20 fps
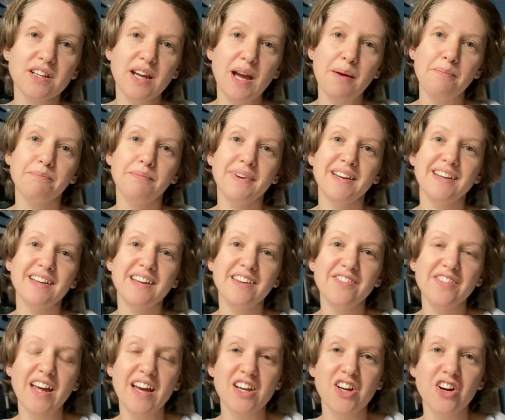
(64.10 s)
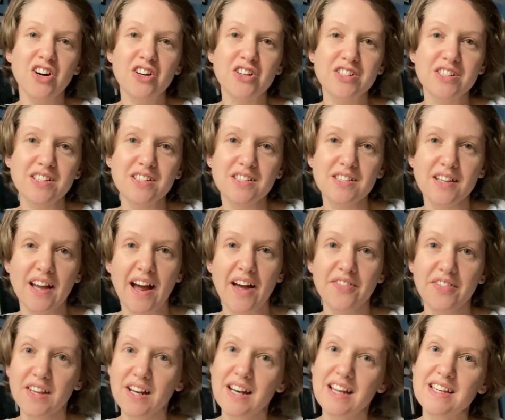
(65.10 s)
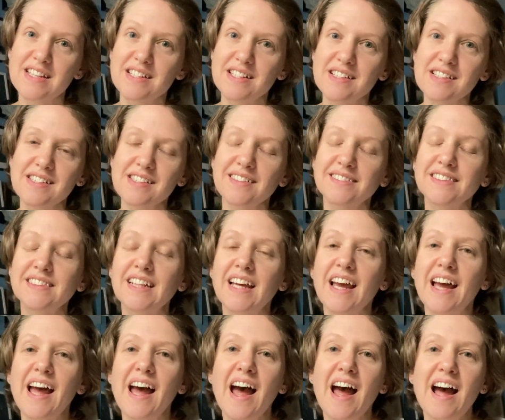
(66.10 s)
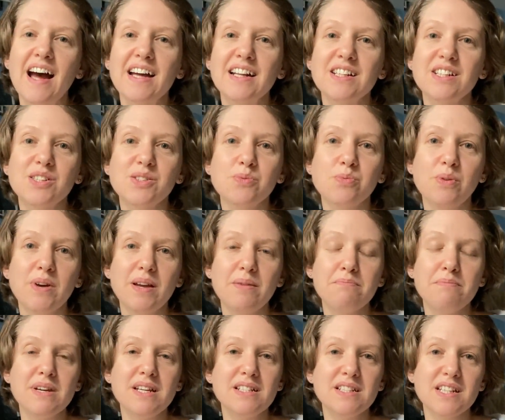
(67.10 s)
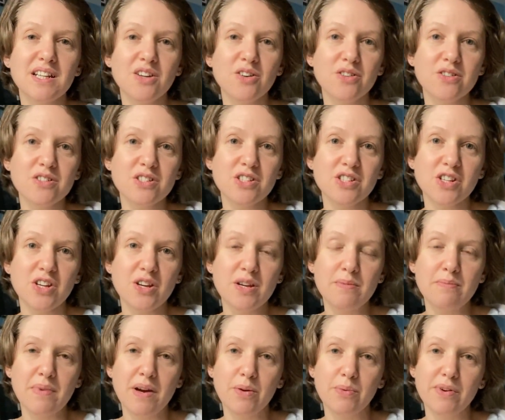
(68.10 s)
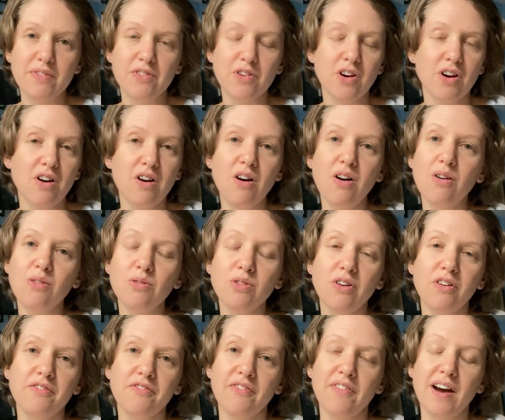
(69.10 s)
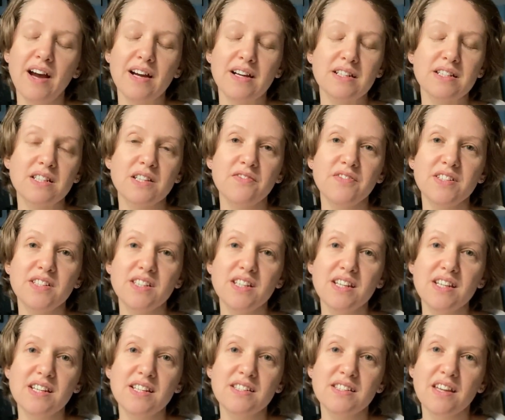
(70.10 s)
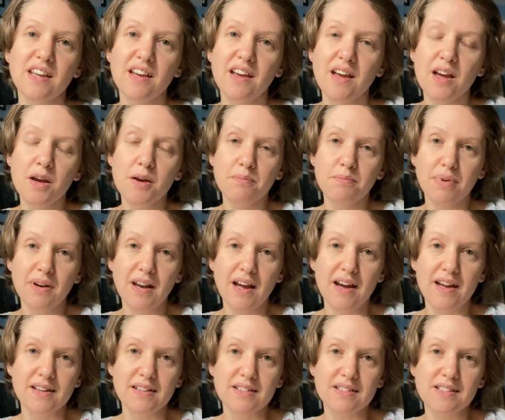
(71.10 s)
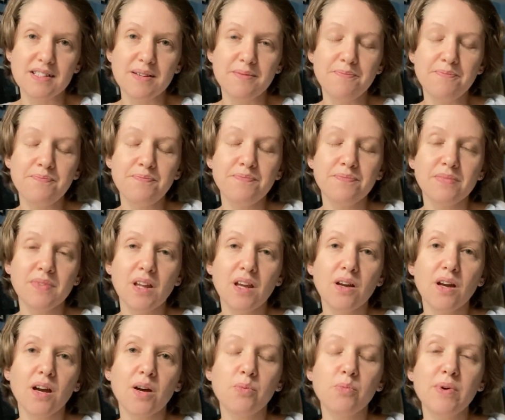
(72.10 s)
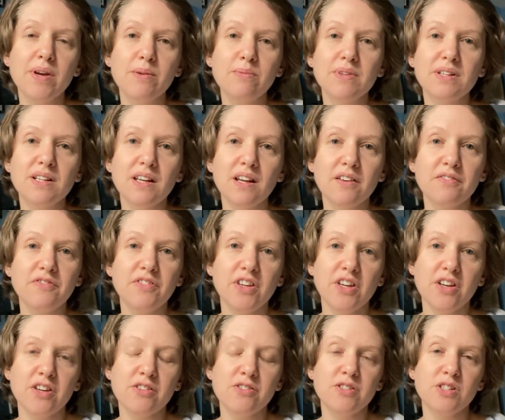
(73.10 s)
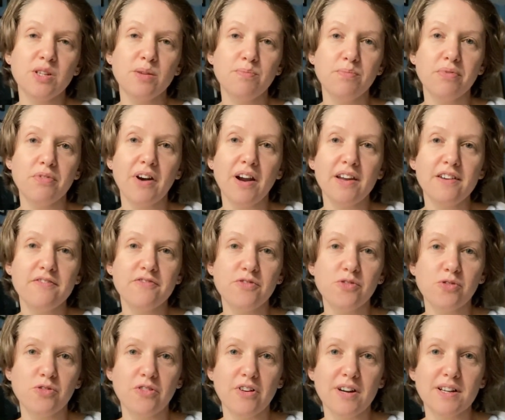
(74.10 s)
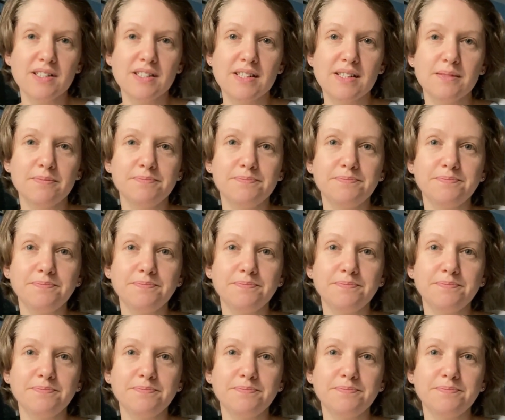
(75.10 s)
are camping in their gardens and the leaders, and we're meeting on Zoom. We've got a whole lot of activities planned, and we would love you to pray for us.